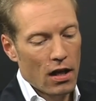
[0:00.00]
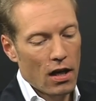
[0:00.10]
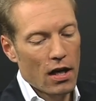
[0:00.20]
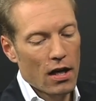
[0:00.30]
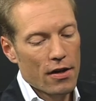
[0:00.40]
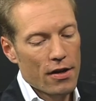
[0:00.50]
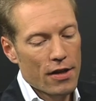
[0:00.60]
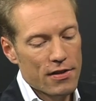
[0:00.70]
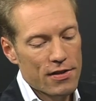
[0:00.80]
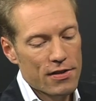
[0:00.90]

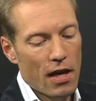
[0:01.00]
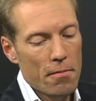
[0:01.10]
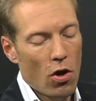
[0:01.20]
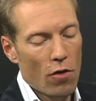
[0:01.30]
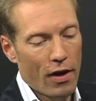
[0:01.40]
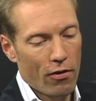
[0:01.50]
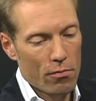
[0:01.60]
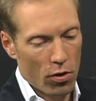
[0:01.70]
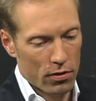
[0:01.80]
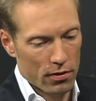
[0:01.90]
that some of our
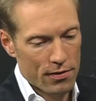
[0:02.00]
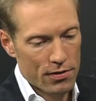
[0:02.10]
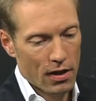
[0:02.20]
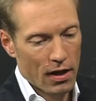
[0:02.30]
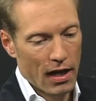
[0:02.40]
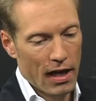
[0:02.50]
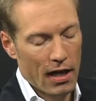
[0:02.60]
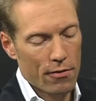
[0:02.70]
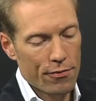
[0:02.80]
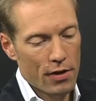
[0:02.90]
models
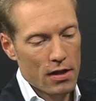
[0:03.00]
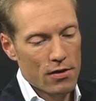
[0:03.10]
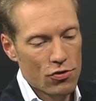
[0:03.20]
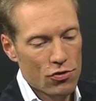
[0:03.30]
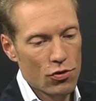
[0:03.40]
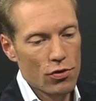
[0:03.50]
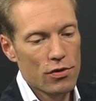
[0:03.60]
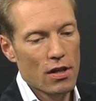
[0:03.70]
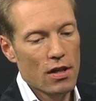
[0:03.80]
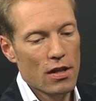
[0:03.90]
have
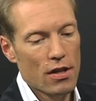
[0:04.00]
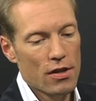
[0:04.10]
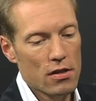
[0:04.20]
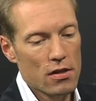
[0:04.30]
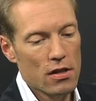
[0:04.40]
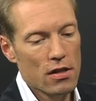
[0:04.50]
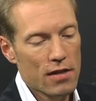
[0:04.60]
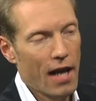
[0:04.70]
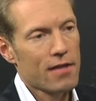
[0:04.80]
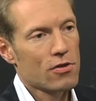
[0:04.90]
stood the
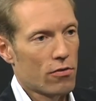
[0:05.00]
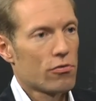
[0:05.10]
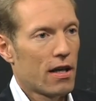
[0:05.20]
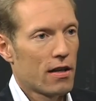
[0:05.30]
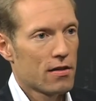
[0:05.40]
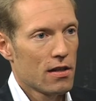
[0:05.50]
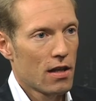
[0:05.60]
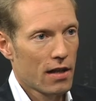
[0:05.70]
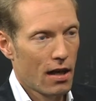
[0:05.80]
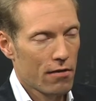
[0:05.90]
test of reality
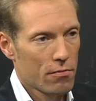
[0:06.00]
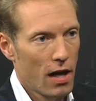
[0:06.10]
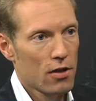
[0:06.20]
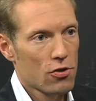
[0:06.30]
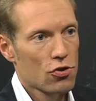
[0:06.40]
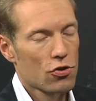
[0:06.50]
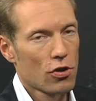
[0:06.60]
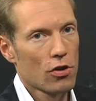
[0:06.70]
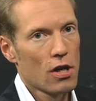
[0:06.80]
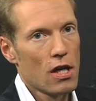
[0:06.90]
and have managed
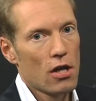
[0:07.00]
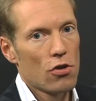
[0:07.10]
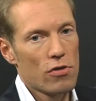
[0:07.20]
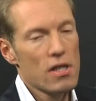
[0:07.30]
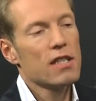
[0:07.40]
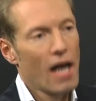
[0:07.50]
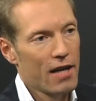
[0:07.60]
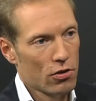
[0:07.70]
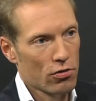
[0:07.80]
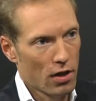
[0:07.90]
to
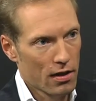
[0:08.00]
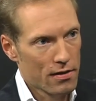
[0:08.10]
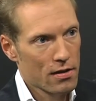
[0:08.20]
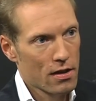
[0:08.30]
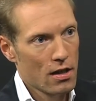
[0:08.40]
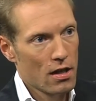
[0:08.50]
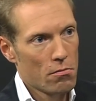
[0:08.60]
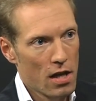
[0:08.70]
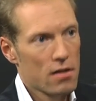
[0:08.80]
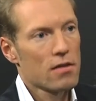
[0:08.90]

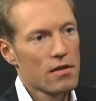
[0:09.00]
recategorize mental